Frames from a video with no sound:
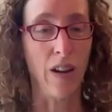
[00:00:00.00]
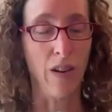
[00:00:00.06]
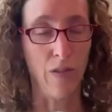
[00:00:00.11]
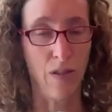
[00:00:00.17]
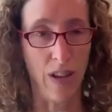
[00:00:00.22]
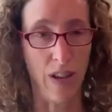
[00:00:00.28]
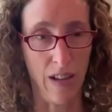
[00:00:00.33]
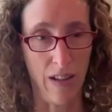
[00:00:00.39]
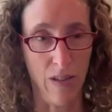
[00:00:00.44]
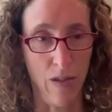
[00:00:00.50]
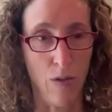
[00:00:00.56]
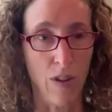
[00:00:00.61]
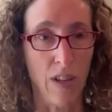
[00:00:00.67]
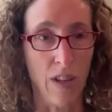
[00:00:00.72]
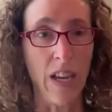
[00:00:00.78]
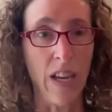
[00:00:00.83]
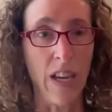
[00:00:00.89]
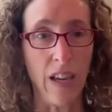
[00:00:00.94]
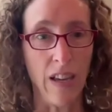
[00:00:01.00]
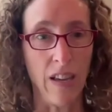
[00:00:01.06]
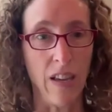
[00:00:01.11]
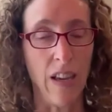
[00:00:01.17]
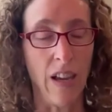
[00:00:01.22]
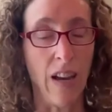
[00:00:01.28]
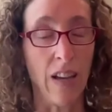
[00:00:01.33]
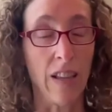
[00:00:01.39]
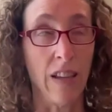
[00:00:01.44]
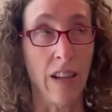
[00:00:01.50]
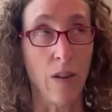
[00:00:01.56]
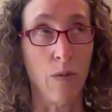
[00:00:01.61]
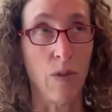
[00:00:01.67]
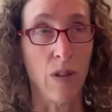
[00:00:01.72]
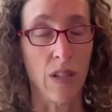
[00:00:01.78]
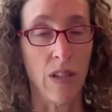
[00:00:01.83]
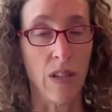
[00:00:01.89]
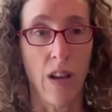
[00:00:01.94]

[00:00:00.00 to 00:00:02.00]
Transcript: Okay. Or ghee, I think it was.